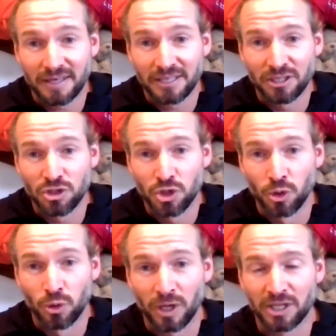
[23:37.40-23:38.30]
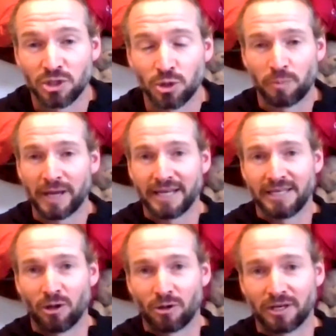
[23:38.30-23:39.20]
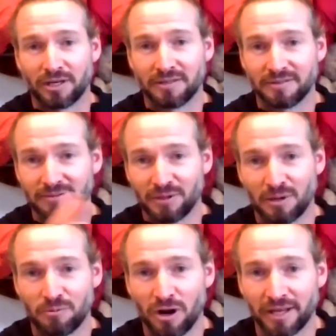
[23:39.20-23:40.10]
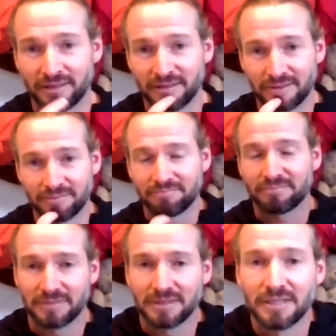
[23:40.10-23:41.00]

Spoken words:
I can endure pain longer when I'm running than